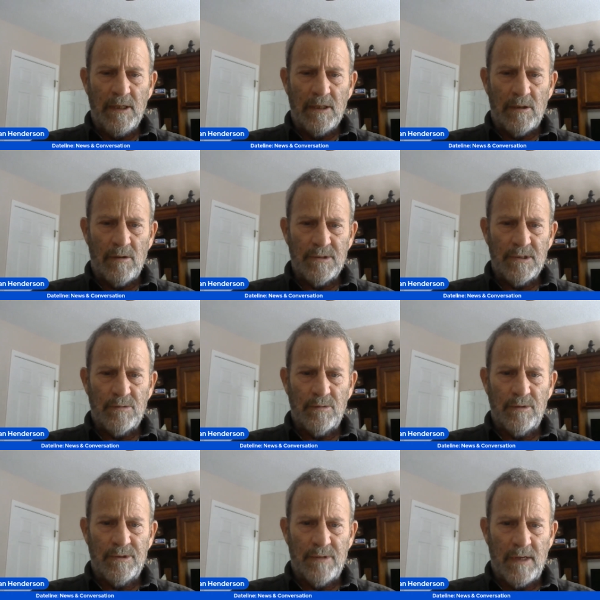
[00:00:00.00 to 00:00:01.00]
closest
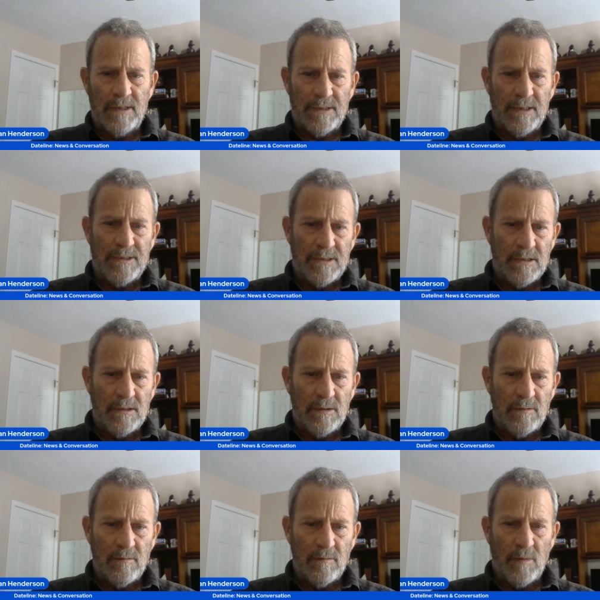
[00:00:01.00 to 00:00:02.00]
really translation
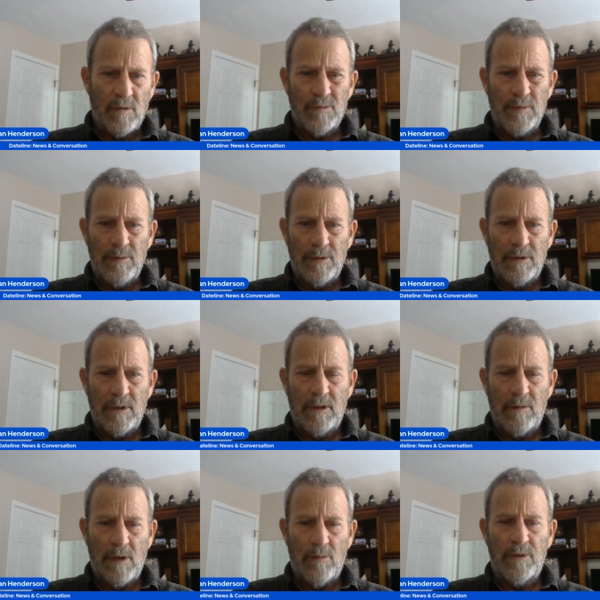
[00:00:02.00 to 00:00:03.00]
most people can
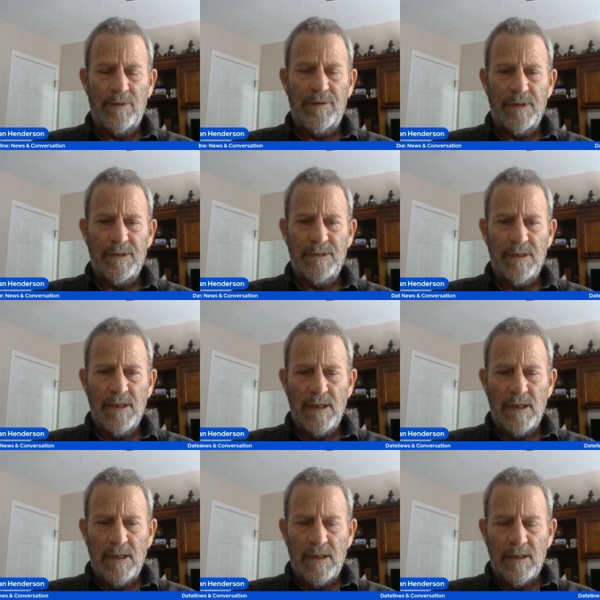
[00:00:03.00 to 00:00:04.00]
come up with is
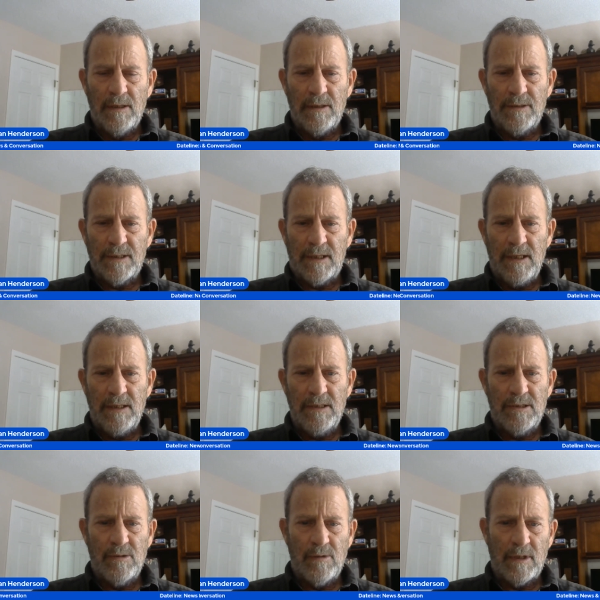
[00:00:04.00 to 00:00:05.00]
it's akin
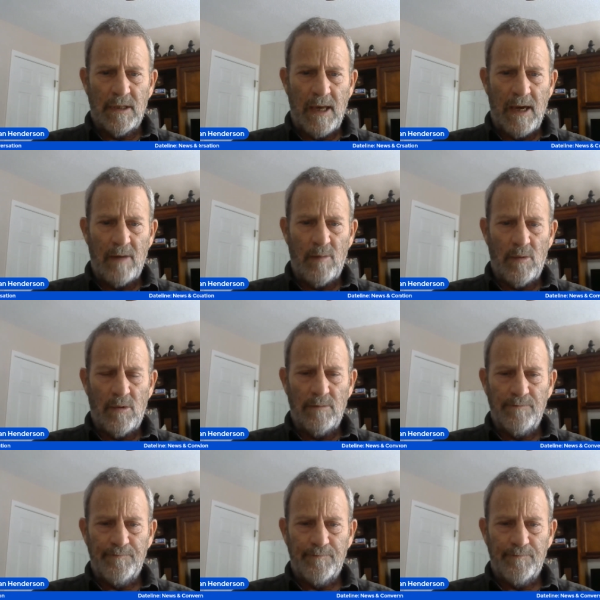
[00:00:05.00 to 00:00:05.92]
to a cannibal,